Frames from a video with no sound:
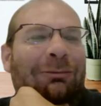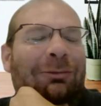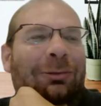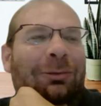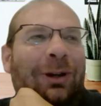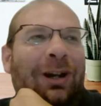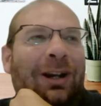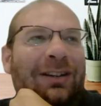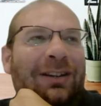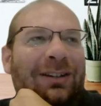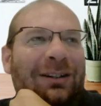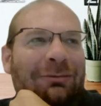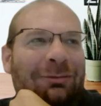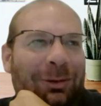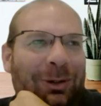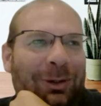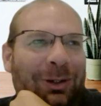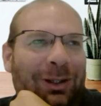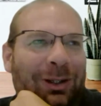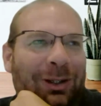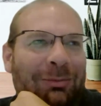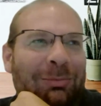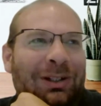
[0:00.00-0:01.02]
phrasing
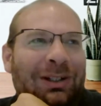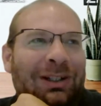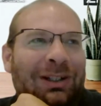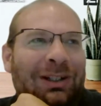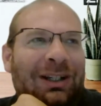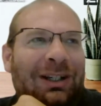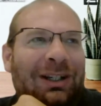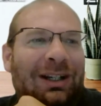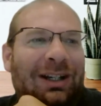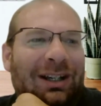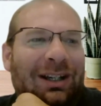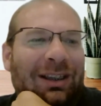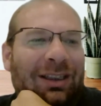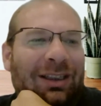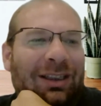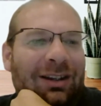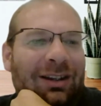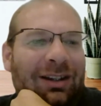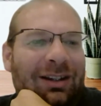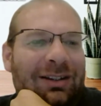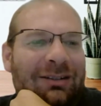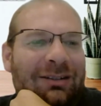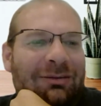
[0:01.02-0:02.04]
for him. I
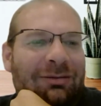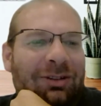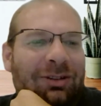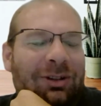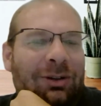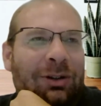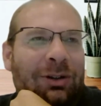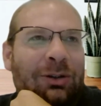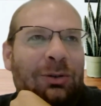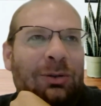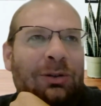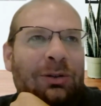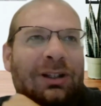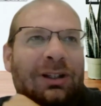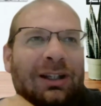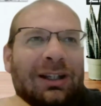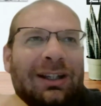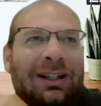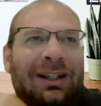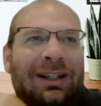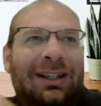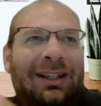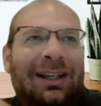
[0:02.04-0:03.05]
think that's a very good
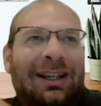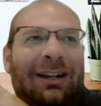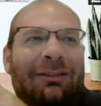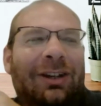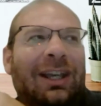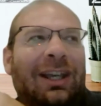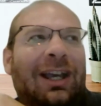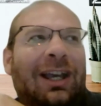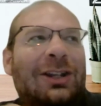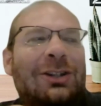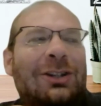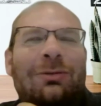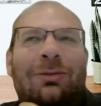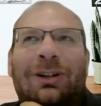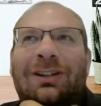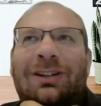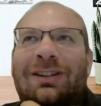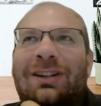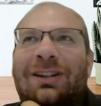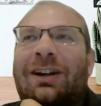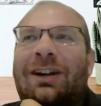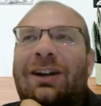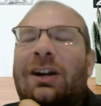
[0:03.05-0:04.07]
kind of a
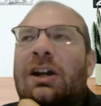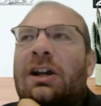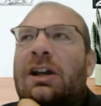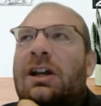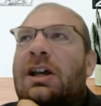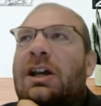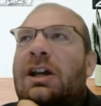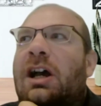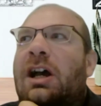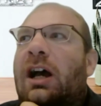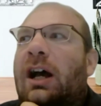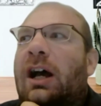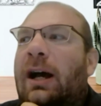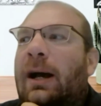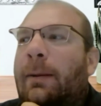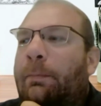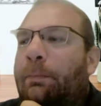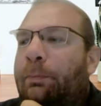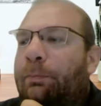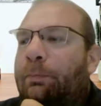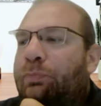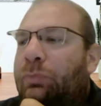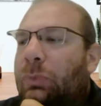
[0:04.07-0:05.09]
catchphrase there.
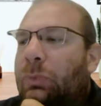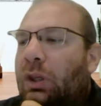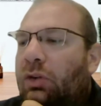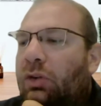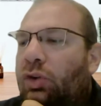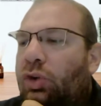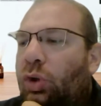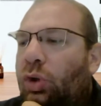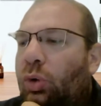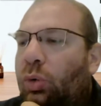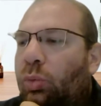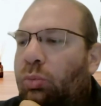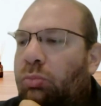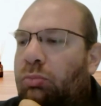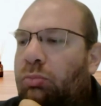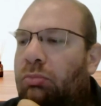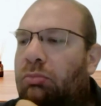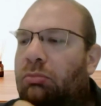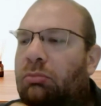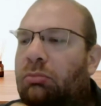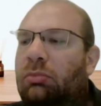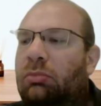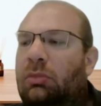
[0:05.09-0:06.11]

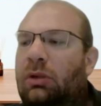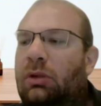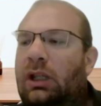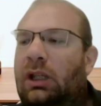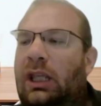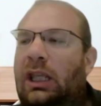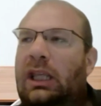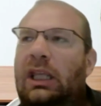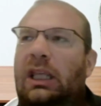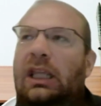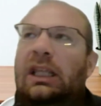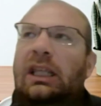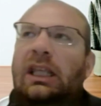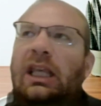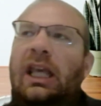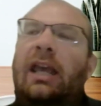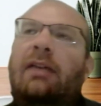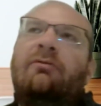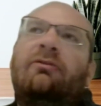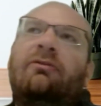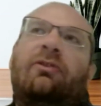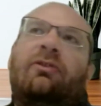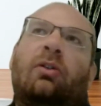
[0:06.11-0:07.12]
So he
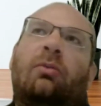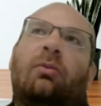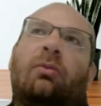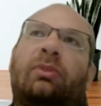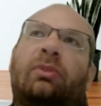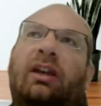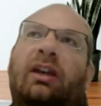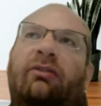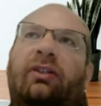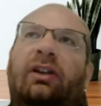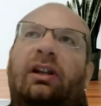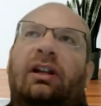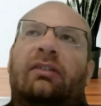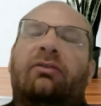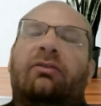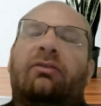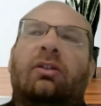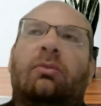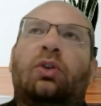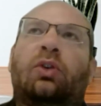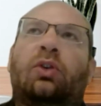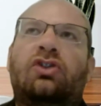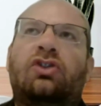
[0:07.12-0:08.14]
came from definitely
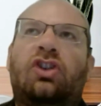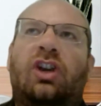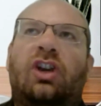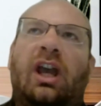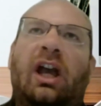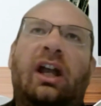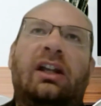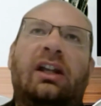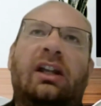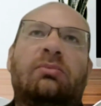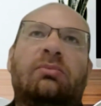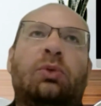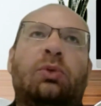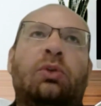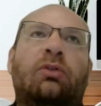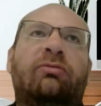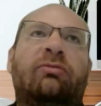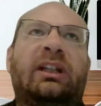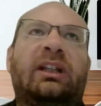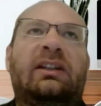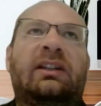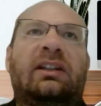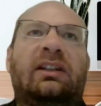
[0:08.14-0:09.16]
from those jihadist
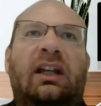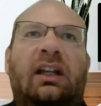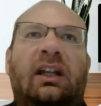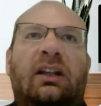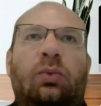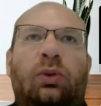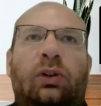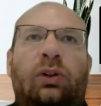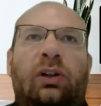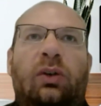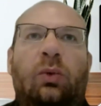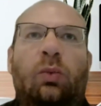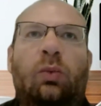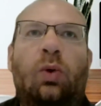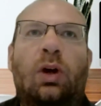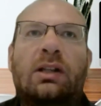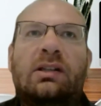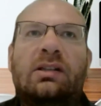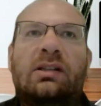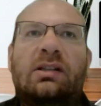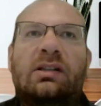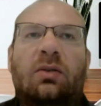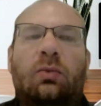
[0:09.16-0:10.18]
movement that were the
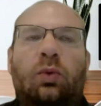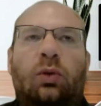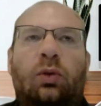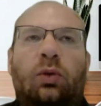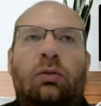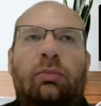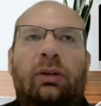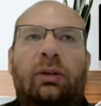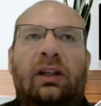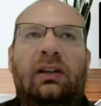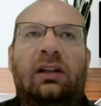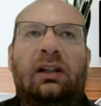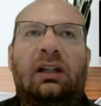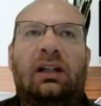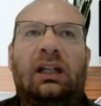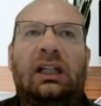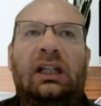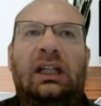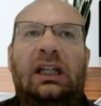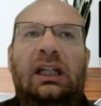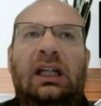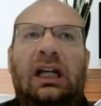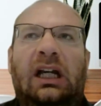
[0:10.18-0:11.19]
ones that were
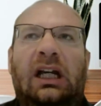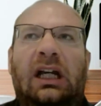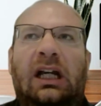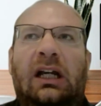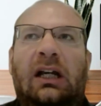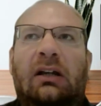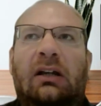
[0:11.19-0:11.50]
basically